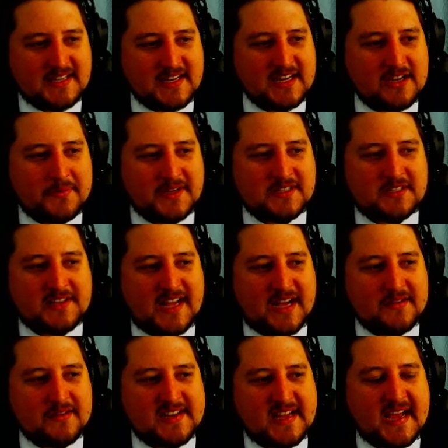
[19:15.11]
They did go up against
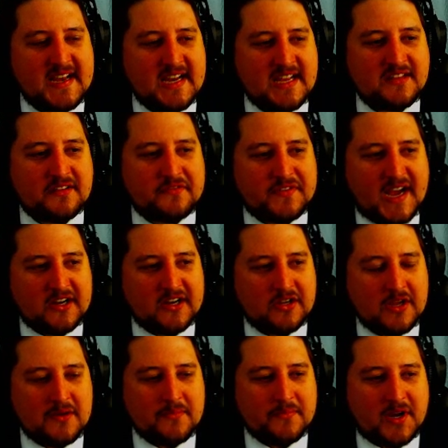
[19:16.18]
Cloud Nine in the
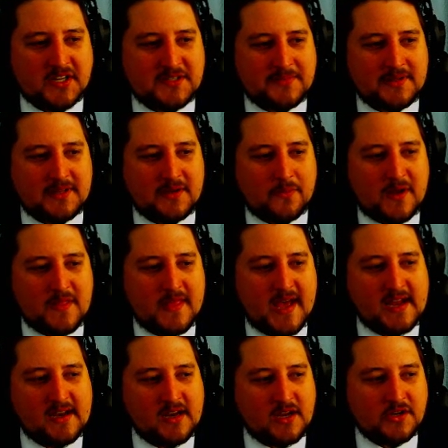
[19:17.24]
final, but ultimately won
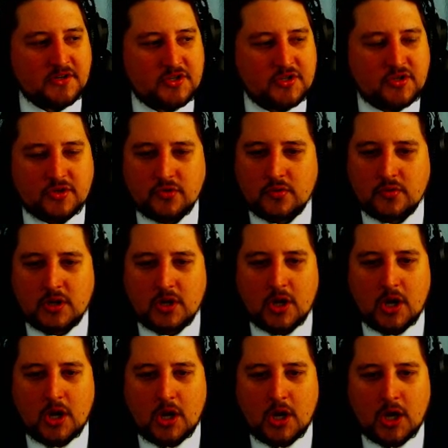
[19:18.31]
that two
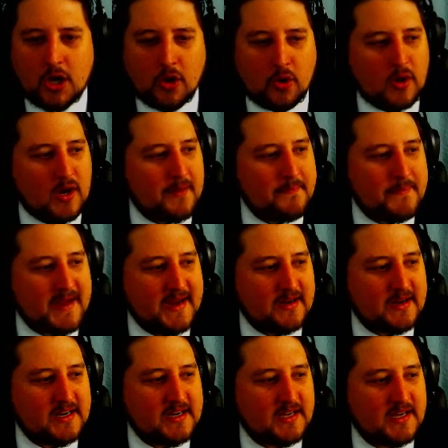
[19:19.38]
Oh,
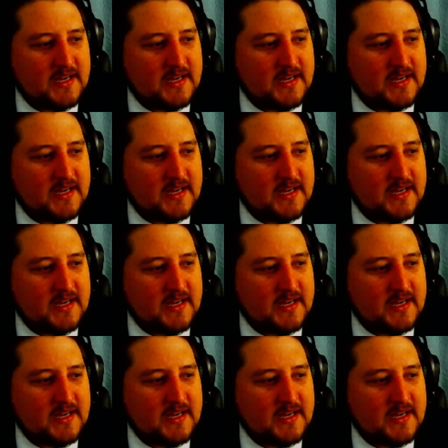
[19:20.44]
America.